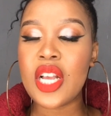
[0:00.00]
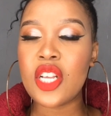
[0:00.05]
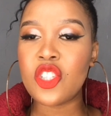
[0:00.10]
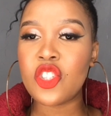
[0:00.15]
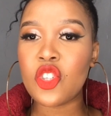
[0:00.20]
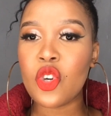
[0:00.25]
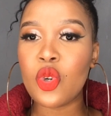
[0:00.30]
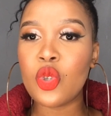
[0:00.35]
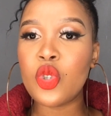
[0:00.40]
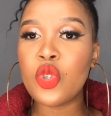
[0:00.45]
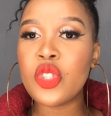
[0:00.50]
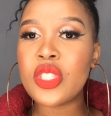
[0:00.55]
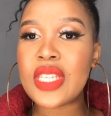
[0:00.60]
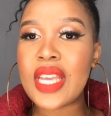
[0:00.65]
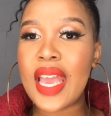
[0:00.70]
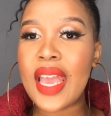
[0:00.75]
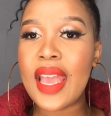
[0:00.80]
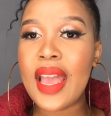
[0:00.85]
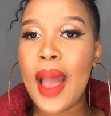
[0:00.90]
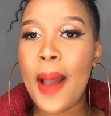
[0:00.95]
So
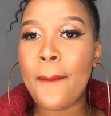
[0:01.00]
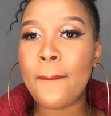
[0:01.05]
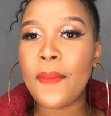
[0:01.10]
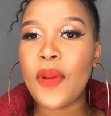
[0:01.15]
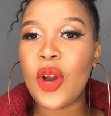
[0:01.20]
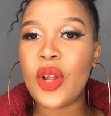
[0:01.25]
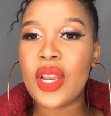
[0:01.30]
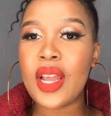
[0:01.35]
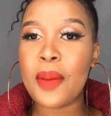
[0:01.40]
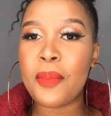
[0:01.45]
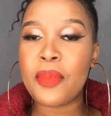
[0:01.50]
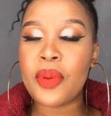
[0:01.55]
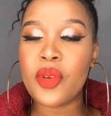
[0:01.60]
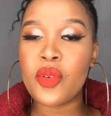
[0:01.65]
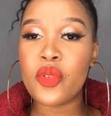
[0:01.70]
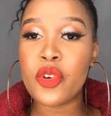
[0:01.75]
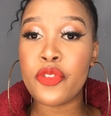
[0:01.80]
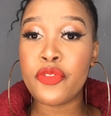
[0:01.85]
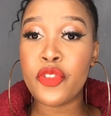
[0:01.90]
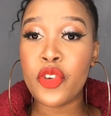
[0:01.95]
today I'm gonna be
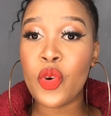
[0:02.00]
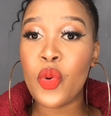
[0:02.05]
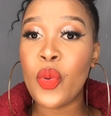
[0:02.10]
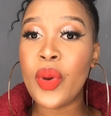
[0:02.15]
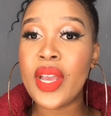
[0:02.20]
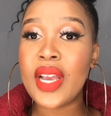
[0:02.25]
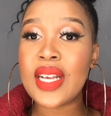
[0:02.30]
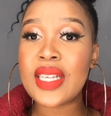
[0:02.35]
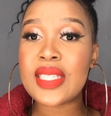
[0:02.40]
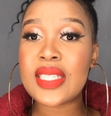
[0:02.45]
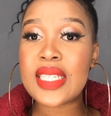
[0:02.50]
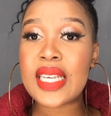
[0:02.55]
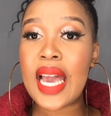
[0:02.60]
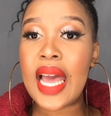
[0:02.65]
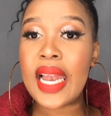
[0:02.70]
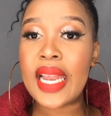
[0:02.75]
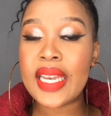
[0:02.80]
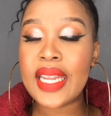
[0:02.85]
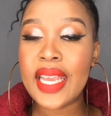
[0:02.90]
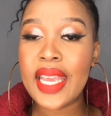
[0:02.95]
reviewing
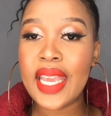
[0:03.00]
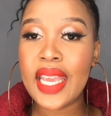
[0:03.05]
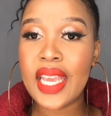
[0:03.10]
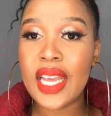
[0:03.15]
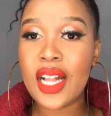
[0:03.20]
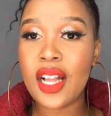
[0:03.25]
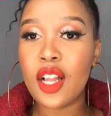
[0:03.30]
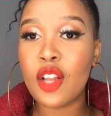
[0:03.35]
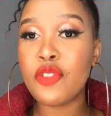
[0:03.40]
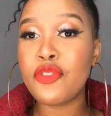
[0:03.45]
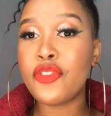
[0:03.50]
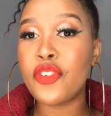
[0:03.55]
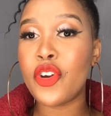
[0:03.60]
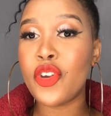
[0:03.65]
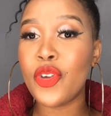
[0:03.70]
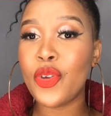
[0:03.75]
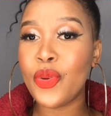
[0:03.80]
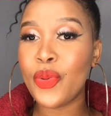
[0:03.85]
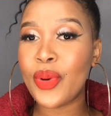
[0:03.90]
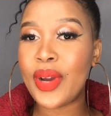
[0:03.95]
Scarlet Hill for
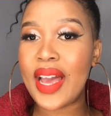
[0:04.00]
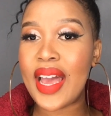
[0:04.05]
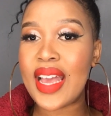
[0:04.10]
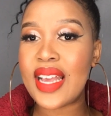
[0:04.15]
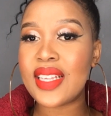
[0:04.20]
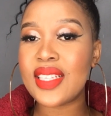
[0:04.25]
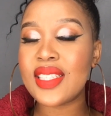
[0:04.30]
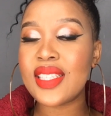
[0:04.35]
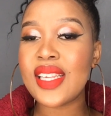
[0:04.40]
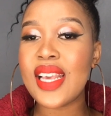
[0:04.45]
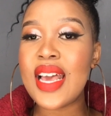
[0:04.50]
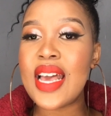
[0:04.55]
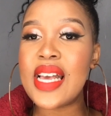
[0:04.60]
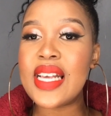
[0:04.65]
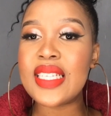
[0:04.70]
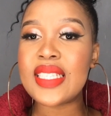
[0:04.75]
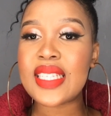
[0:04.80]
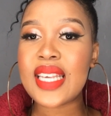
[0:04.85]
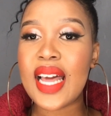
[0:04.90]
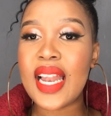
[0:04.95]
you guys.
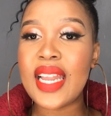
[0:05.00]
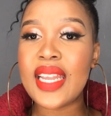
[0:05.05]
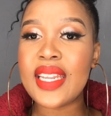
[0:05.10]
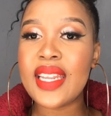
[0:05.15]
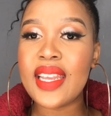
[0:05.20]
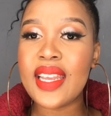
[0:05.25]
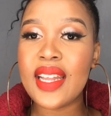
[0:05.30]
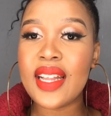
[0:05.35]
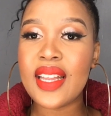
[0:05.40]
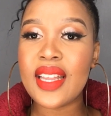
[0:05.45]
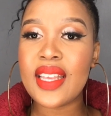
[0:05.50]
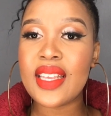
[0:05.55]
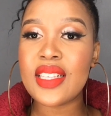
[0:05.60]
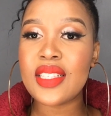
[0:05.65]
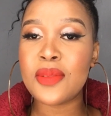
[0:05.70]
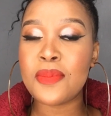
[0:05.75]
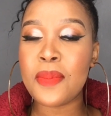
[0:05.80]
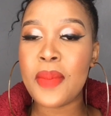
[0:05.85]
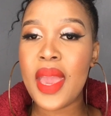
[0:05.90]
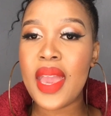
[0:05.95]
Scarlet Hill
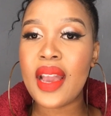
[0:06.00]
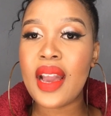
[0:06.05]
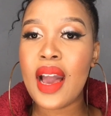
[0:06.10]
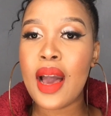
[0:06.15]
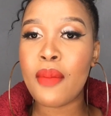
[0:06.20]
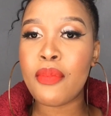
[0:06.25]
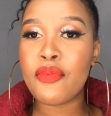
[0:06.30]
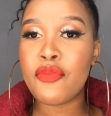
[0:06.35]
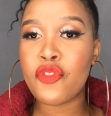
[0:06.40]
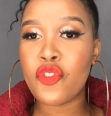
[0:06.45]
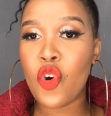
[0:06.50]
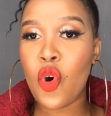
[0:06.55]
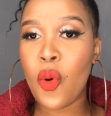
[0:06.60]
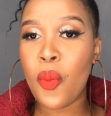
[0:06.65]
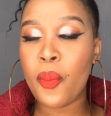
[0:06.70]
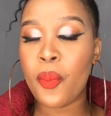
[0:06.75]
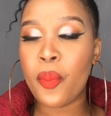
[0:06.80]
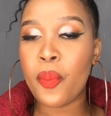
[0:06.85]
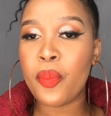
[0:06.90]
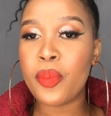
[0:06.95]
is makeup
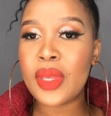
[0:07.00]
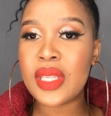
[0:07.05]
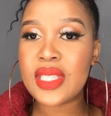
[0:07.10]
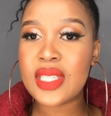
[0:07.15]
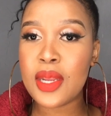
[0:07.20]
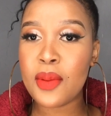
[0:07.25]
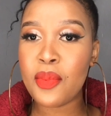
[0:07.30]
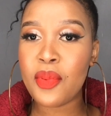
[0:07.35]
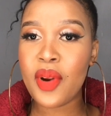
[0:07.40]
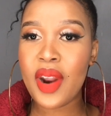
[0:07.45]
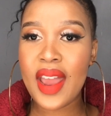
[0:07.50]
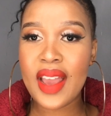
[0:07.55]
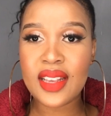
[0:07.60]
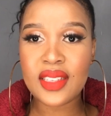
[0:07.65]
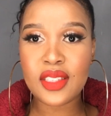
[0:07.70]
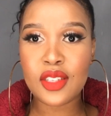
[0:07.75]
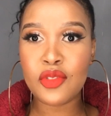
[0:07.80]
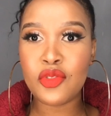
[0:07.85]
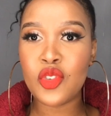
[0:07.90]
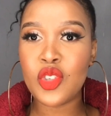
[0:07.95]
from Mr.
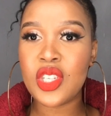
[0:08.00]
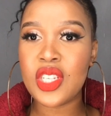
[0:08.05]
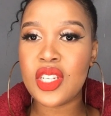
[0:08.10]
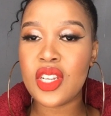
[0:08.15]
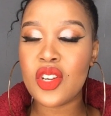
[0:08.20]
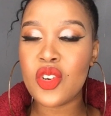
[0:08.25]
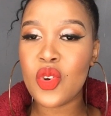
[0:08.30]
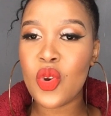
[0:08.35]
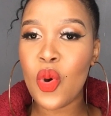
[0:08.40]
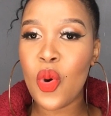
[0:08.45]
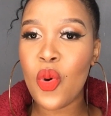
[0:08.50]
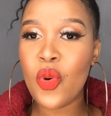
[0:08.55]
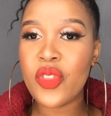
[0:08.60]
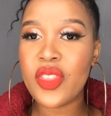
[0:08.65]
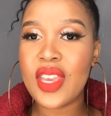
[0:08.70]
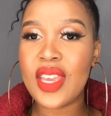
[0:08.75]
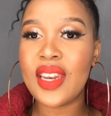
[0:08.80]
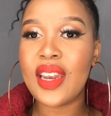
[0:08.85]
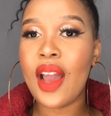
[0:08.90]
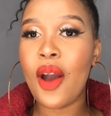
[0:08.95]
Price. If you didn't know,
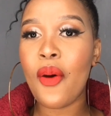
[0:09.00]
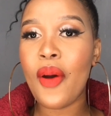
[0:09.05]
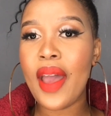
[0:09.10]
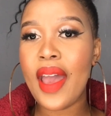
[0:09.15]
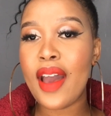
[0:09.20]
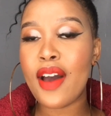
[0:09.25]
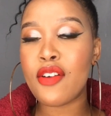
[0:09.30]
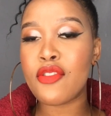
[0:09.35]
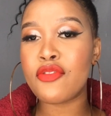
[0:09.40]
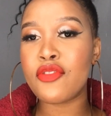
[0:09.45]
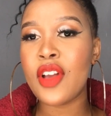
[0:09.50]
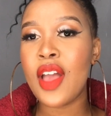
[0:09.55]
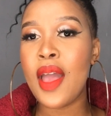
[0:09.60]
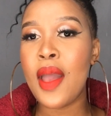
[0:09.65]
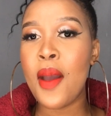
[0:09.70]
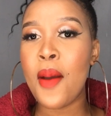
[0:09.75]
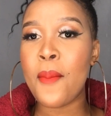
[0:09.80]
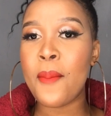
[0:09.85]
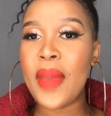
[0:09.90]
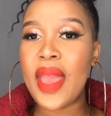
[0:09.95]
they now have
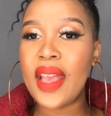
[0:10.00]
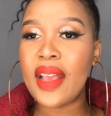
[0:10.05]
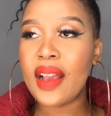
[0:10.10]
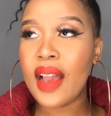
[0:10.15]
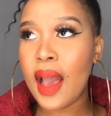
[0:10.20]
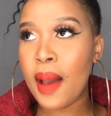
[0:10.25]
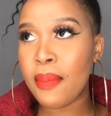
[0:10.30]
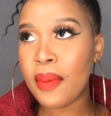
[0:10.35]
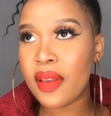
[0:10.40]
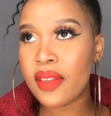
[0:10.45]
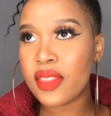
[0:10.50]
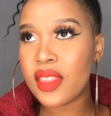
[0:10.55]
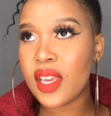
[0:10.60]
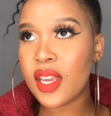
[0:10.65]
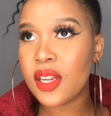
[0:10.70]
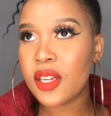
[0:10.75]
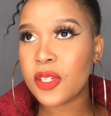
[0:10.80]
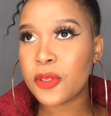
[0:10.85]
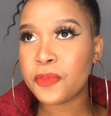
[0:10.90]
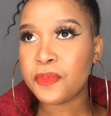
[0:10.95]
makeup. I
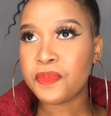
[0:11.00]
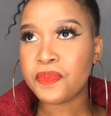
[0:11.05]
think